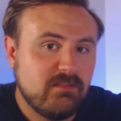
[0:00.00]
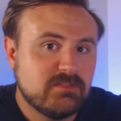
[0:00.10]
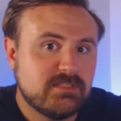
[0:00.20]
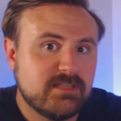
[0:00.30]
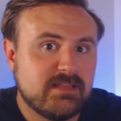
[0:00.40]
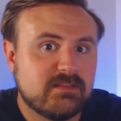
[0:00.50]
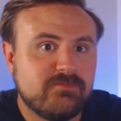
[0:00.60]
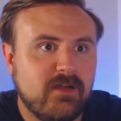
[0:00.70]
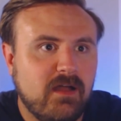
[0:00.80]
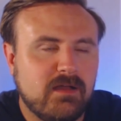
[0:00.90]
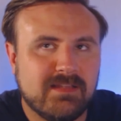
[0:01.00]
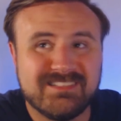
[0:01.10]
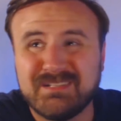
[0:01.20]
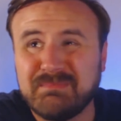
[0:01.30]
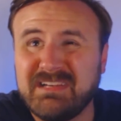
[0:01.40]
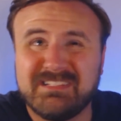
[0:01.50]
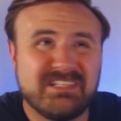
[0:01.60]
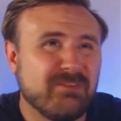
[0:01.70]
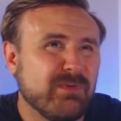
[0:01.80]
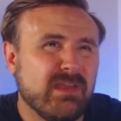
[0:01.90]
He loses against Fa and somebody
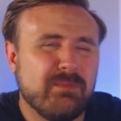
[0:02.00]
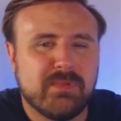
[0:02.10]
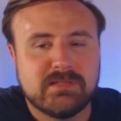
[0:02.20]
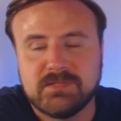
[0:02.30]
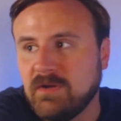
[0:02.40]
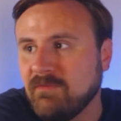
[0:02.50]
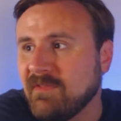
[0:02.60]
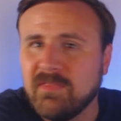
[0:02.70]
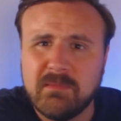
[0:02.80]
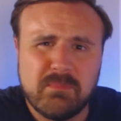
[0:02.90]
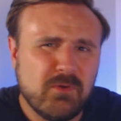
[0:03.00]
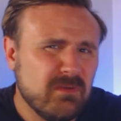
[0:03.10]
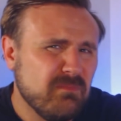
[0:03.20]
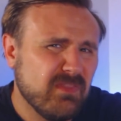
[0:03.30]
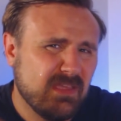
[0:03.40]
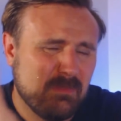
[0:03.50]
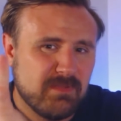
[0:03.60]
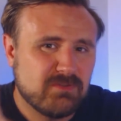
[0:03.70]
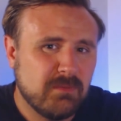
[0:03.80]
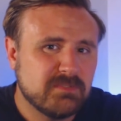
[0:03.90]
else I forget because they're not really that important, but they could
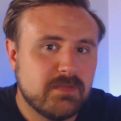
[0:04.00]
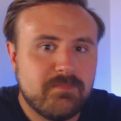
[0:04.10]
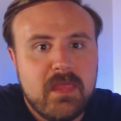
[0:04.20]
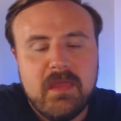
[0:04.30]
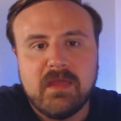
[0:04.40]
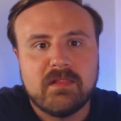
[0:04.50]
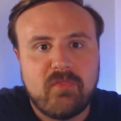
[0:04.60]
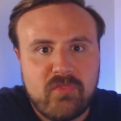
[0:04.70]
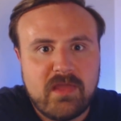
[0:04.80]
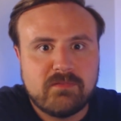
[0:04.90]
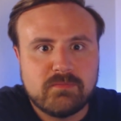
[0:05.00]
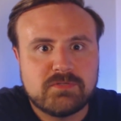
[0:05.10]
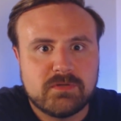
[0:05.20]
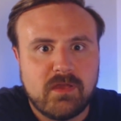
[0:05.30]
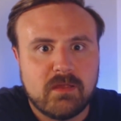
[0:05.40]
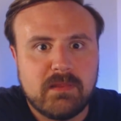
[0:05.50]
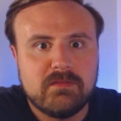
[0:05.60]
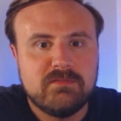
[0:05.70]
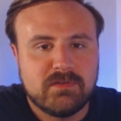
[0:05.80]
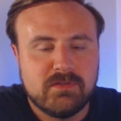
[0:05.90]
be troublesome. That's what you're about
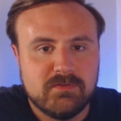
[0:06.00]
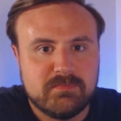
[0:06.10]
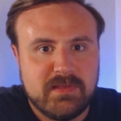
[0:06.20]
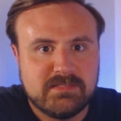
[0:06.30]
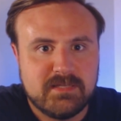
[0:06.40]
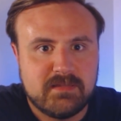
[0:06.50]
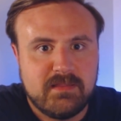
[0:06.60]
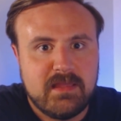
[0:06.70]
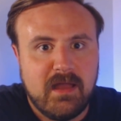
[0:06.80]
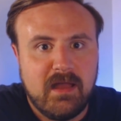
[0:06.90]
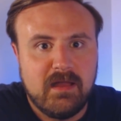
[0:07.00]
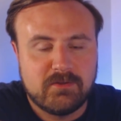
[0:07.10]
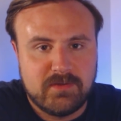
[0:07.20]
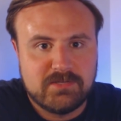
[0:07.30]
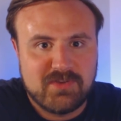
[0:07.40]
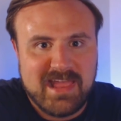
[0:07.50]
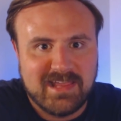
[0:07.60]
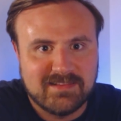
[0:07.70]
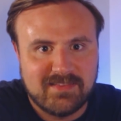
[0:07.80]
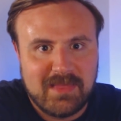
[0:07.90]
losing to, is basically green
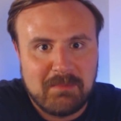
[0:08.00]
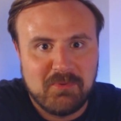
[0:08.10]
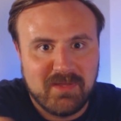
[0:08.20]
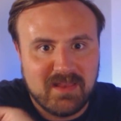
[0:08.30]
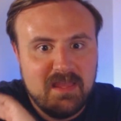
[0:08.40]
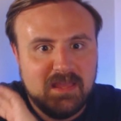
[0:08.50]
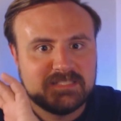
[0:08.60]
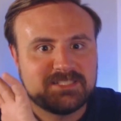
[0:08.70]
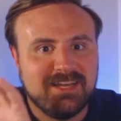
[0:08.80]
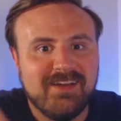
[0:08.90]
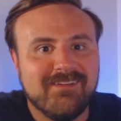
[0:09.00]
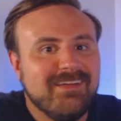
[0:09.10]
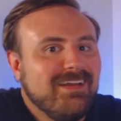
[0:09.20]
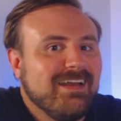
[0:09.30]
dragons at that point. So